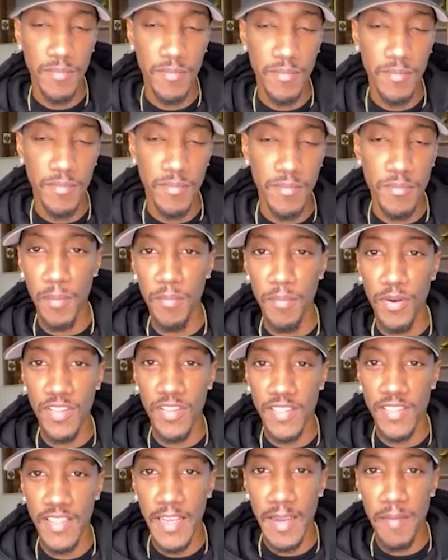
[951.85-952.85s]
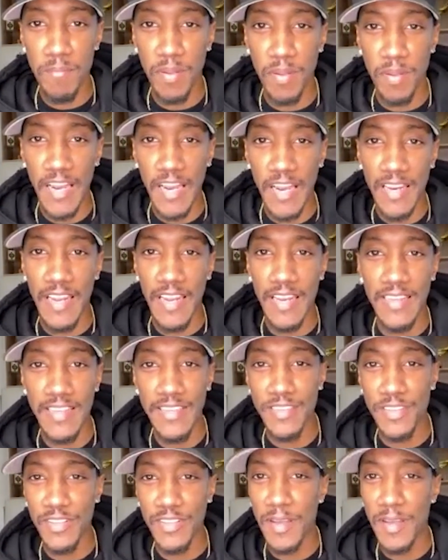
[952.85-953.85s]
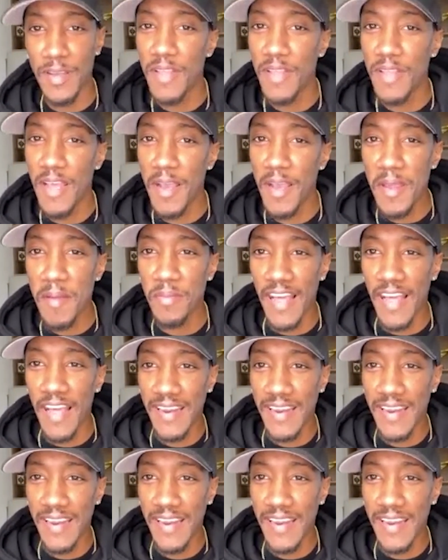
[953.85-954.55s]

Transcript: Matumbo. They think I'm blocking ideas all the time. I'm not